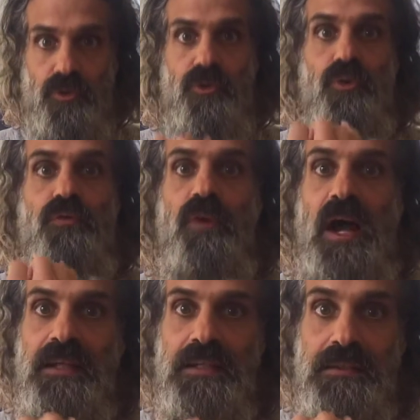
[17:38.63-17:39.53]
to
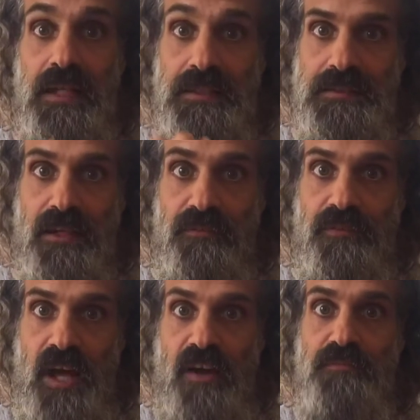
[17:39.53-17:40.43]
finding that
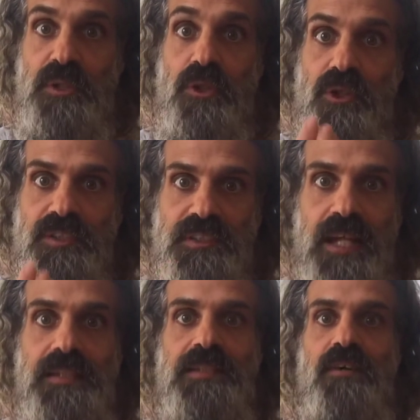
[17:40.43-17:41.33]
self-love, because that
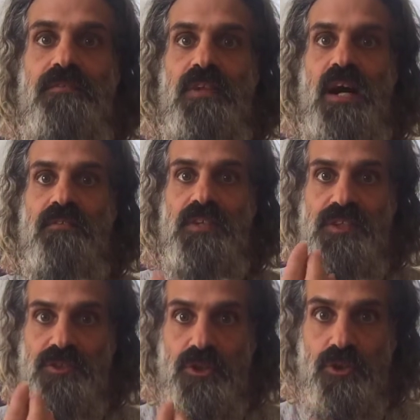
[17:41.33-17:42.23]
self-love is
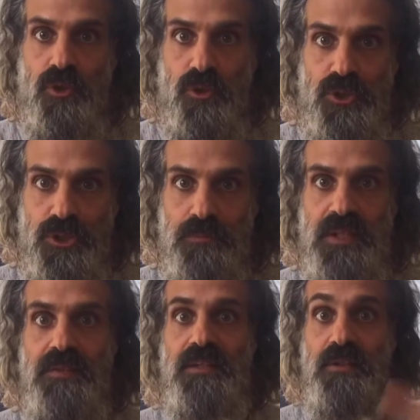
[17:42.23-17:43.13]
the nourishment
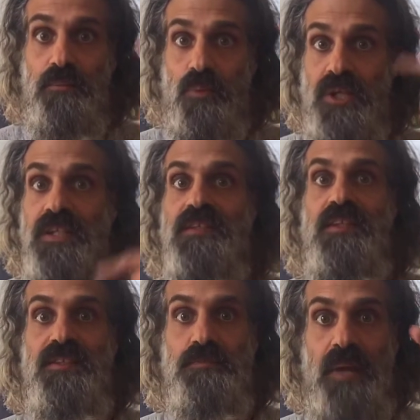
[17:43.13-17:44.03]
that brings
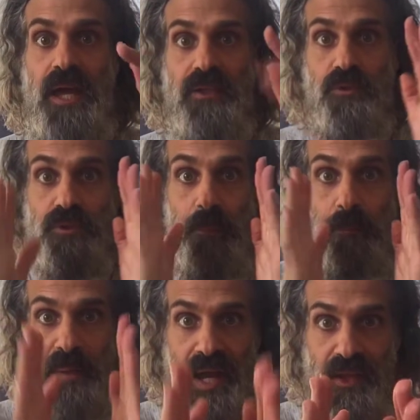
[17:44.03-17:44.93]
us back to the
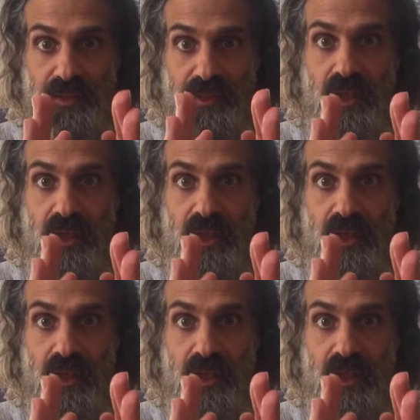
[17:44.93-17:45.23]
path